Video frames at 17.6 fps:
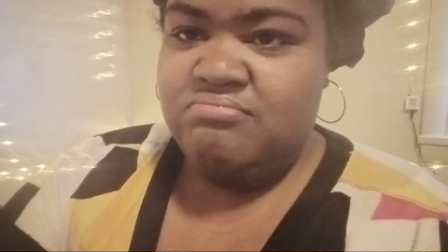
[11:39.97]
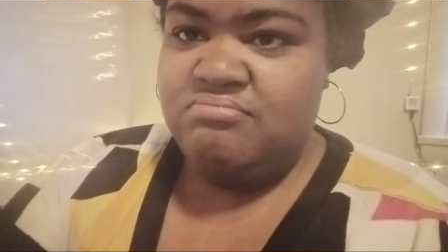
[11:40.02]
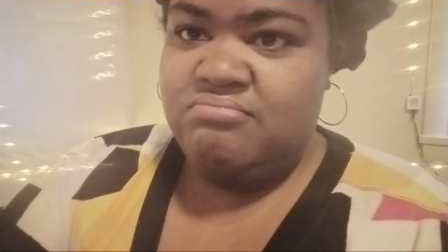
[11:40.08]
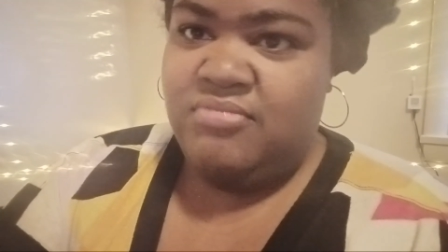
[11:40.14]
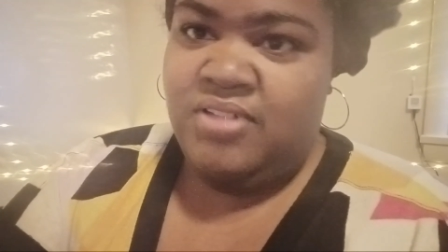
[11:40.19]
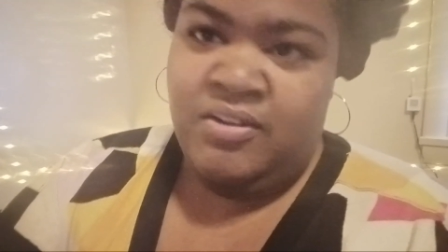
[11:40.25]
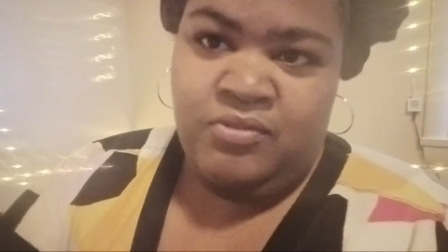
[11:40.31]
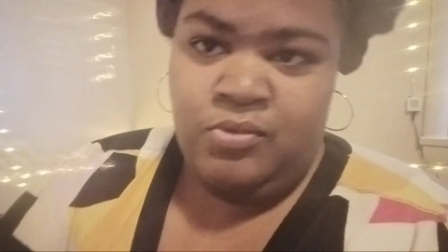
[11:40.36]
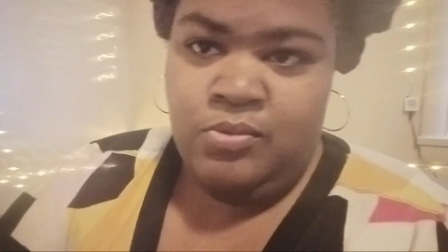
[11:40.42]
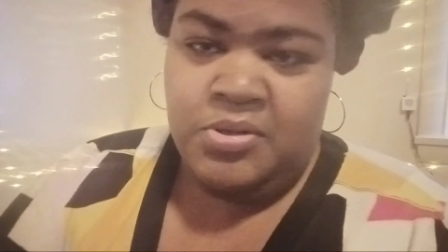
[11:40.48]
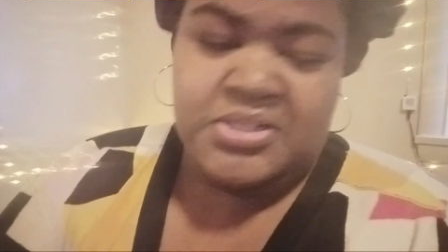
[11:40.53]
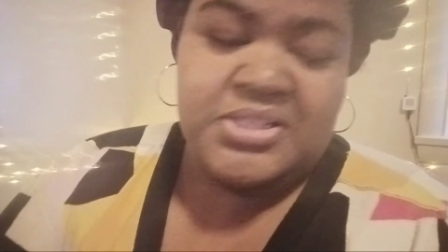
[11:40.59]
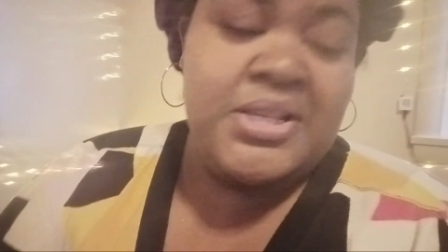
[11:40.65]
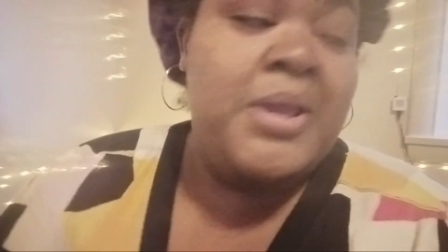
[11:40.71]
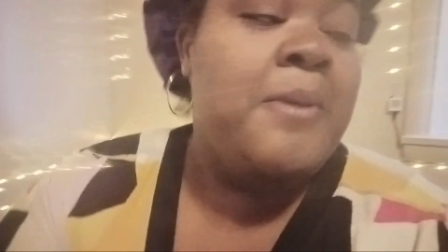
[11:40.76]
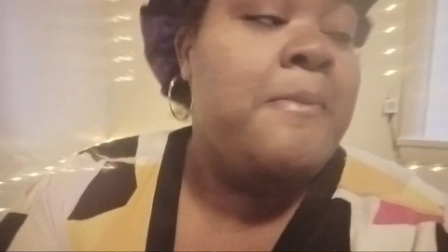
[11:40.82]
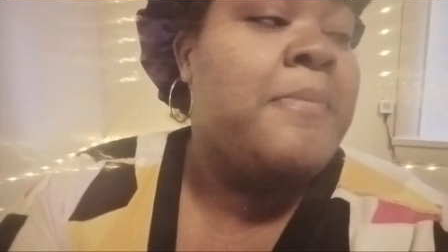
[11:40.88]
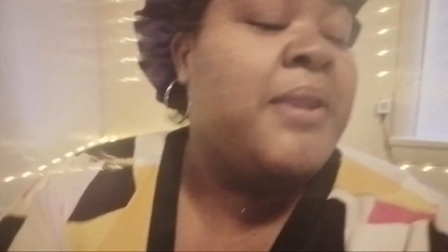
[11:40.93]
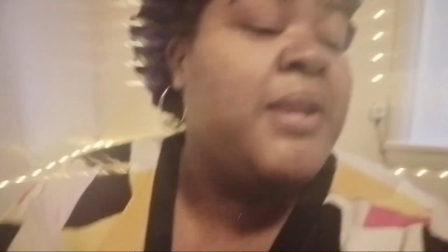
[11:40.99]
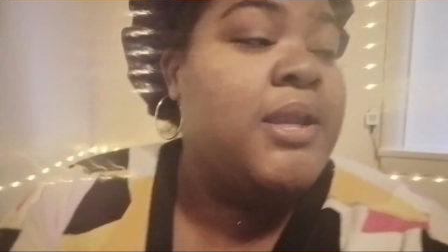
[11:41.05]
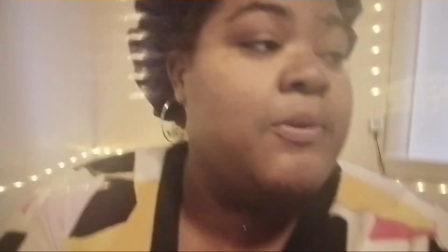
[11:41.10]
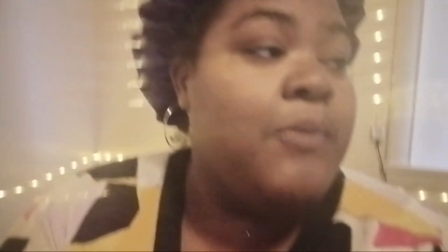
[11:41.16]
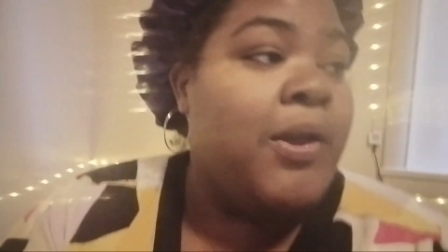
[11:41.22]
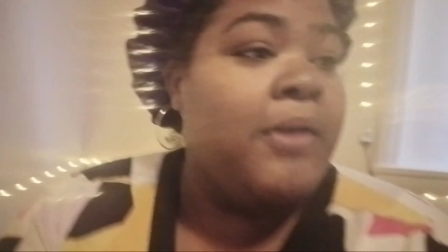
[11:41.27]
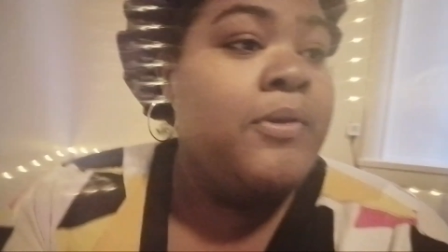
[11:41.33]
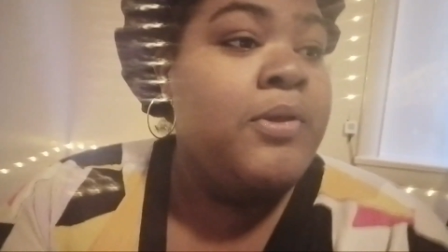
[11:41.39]
of course. But
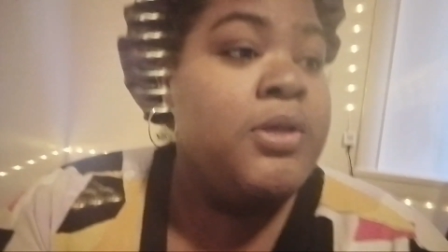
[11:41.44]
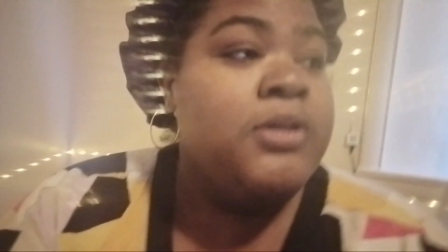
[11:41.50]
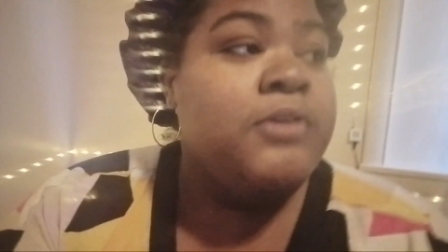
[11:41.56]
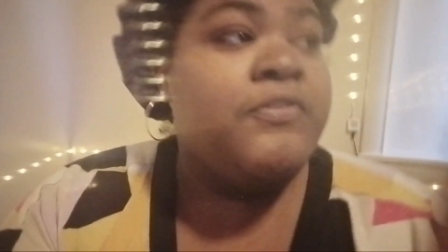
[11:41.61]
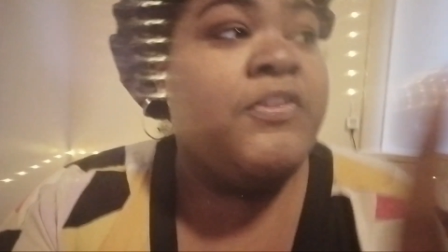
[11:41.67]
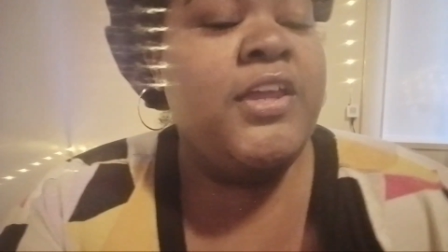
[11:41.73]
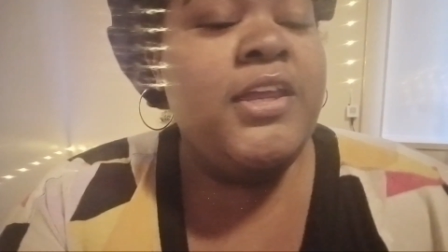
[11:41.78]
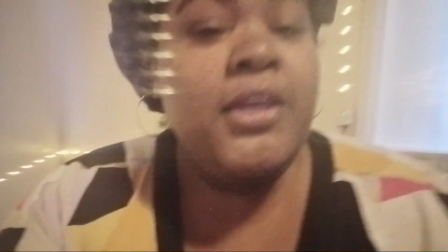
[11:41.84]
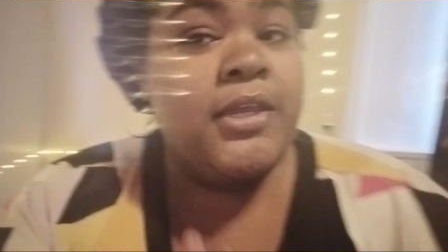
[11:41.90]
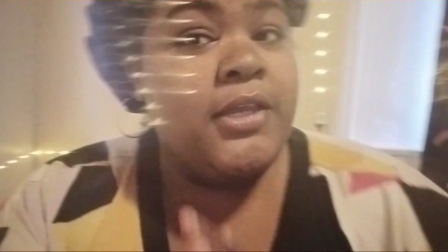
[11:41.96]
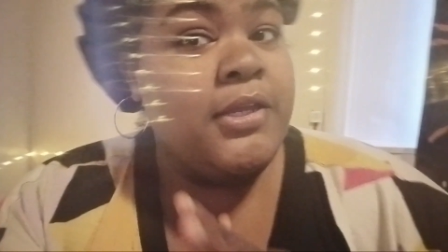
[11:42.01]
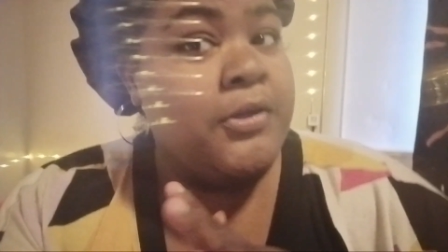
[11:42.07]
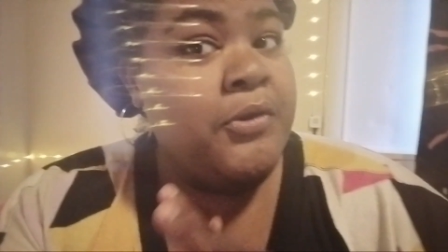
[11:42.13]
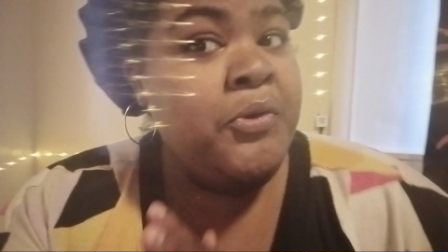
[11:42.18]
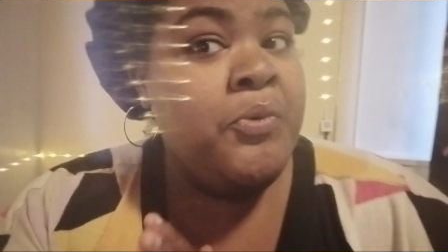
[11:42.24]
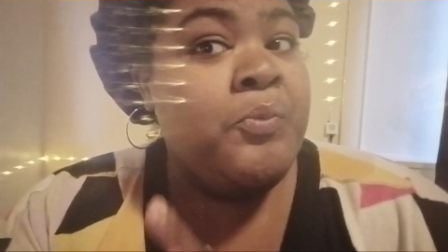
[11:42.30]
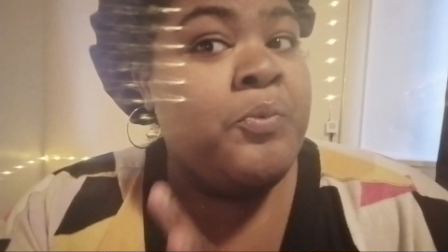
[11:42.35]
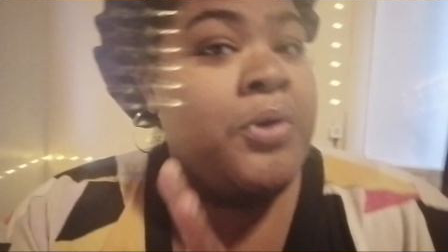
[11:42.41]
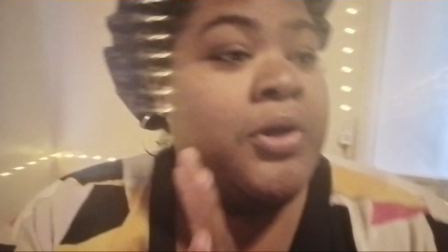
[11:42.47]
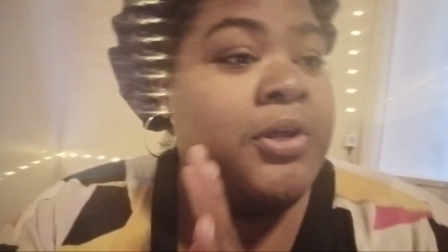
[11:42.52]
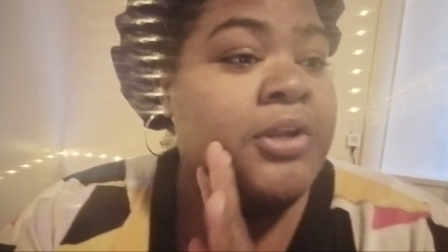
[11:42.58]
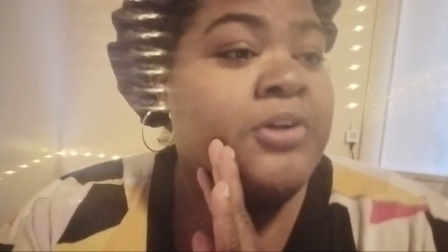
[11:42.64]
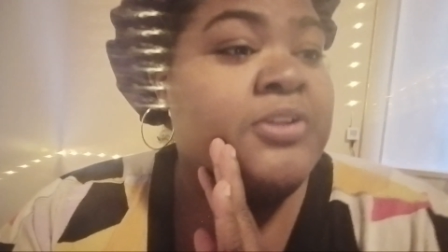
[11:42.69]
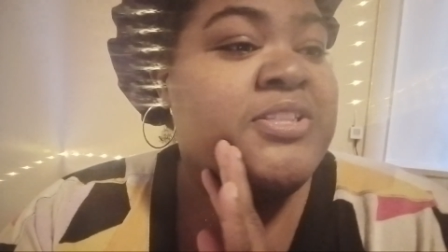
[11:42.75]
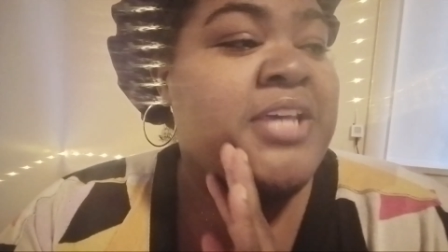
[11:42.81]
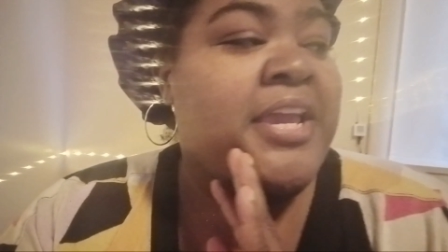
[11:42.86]
anyway, then we're gonna go
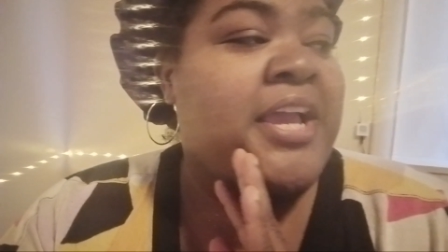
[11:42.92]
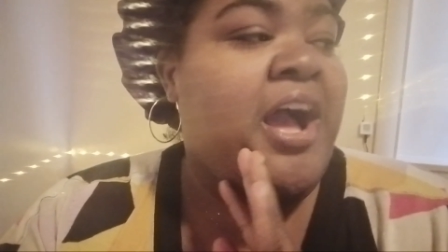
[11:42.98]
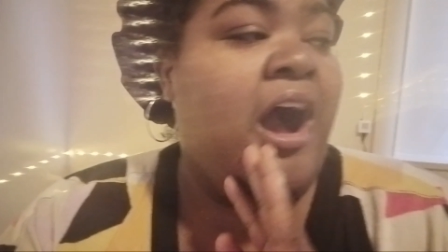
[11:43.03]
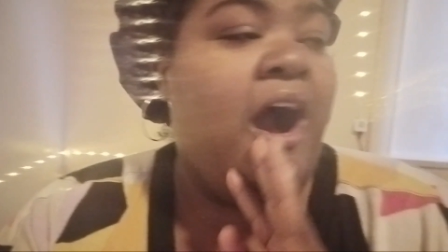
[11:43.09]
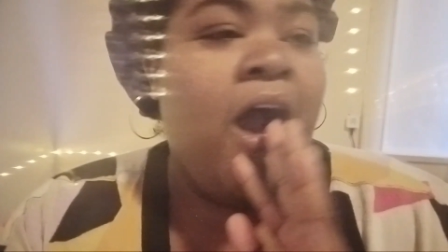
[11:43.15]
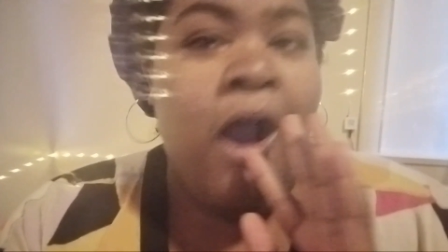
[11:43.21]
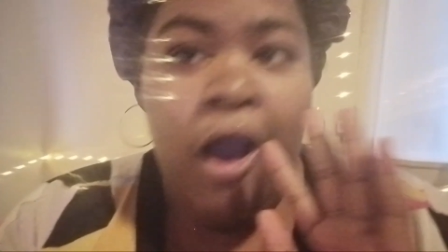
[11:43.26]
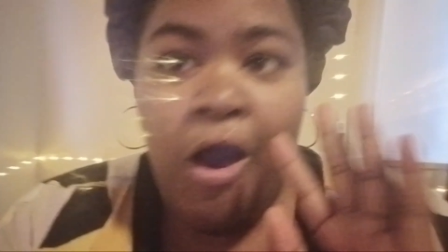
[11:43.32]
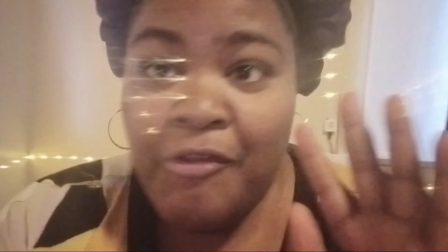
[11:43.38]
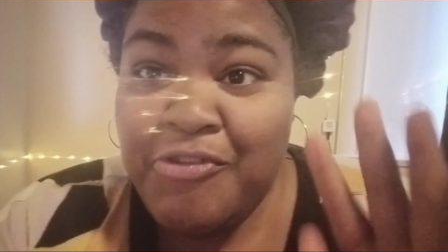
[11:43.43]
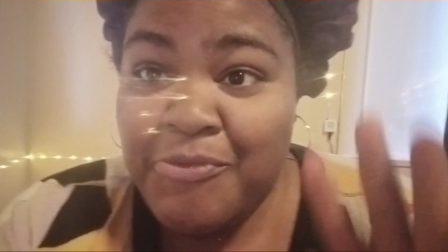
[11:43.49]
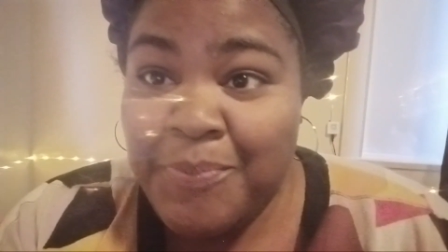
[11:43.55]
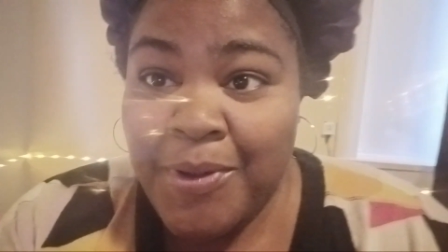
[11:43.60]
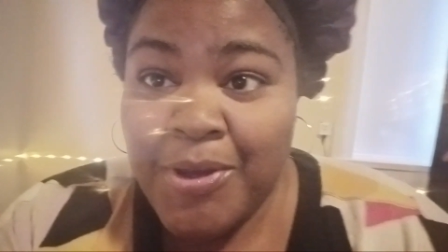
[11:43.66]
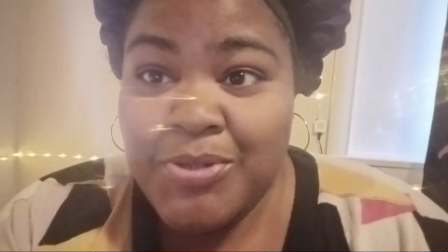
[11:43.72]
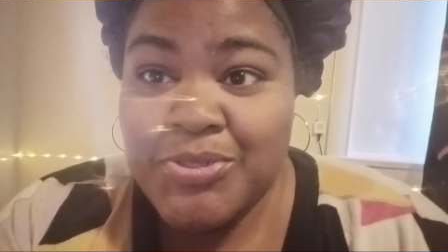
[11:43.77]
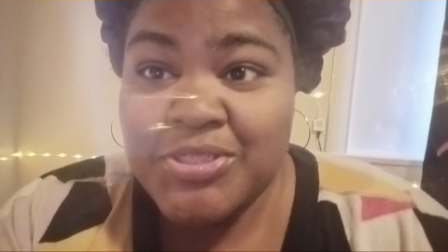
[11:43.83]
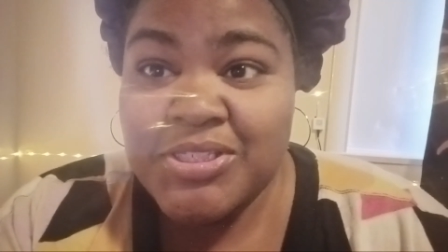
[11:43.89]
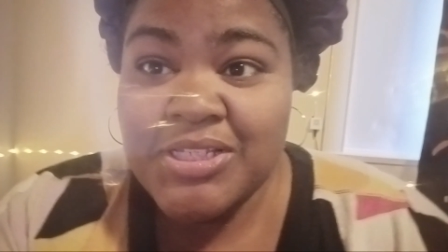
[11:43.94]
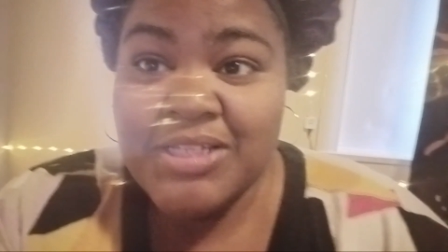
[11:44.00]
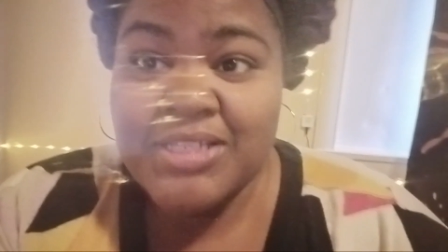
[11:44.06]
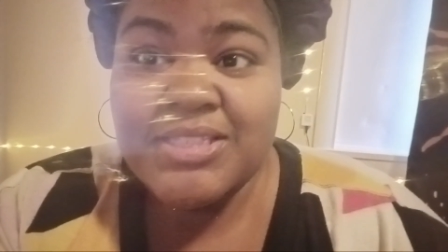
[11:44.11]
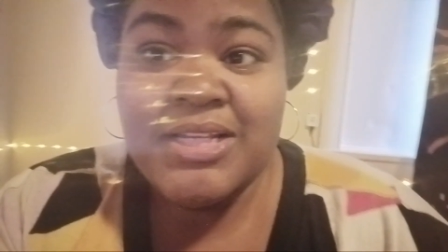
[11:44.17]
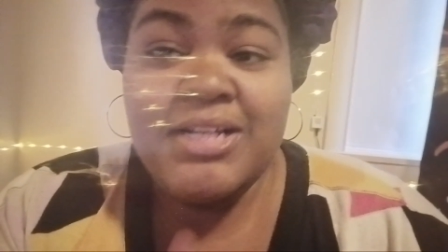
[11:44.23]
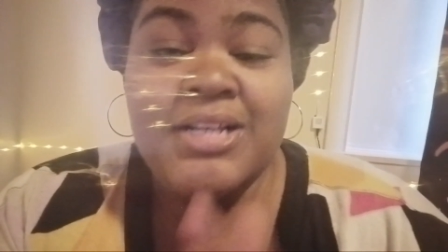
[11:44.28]
take all the posters